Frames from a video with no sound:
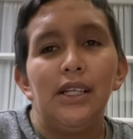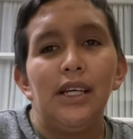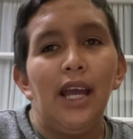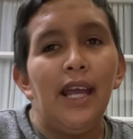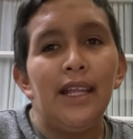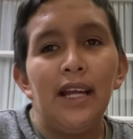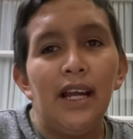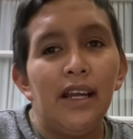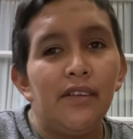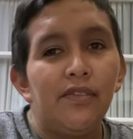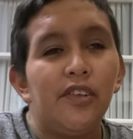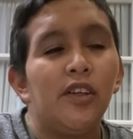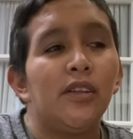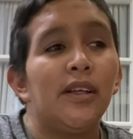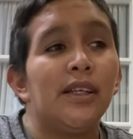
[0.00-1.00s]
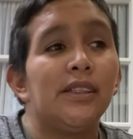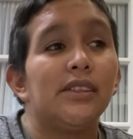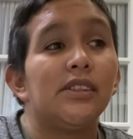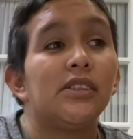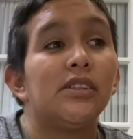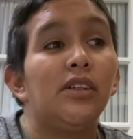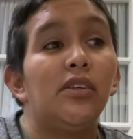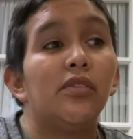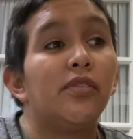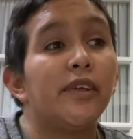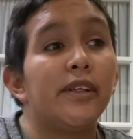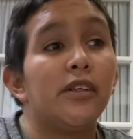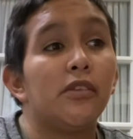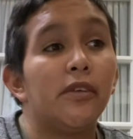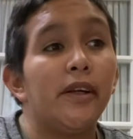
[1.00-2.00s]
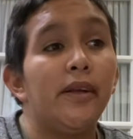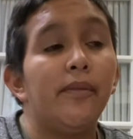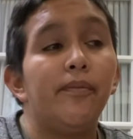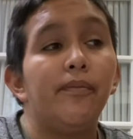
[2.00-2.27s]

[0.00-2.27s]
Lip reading: and I felt like so freaking great.